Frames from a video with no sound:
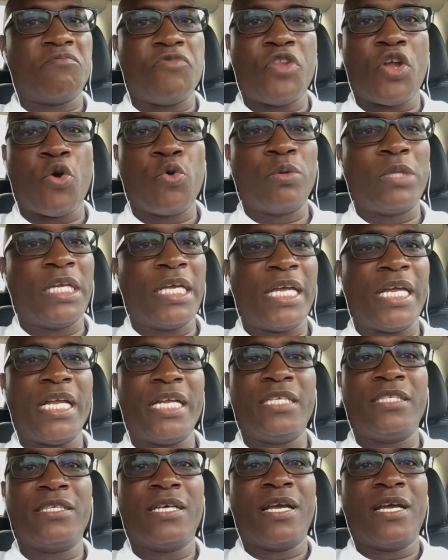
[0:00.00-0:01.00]
no
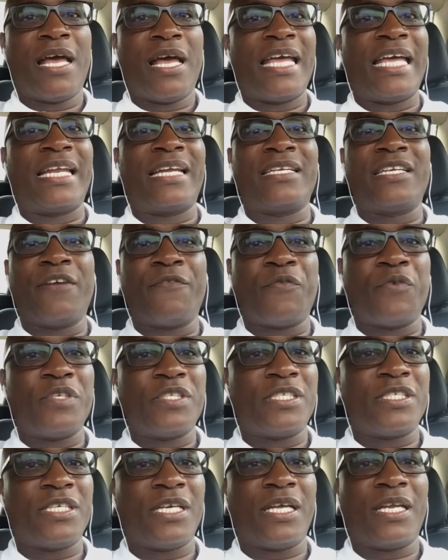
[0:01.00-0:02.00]
leads, in a
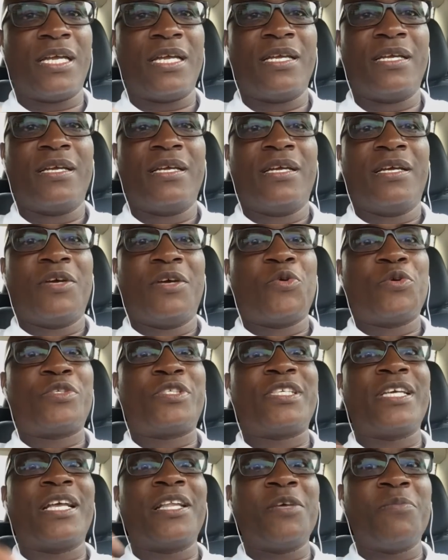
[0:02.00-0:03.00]
different city,
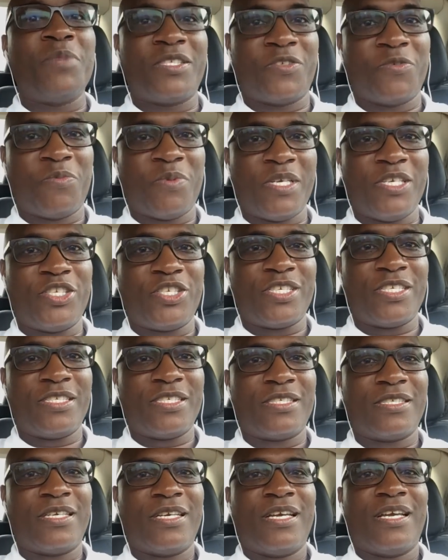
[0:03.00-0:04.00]
selling
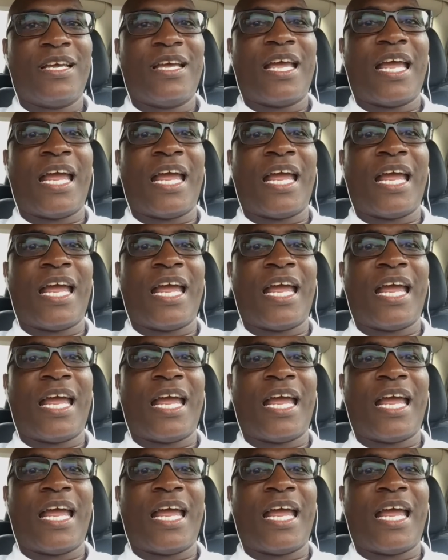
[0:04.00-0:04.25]
Mitsubishis.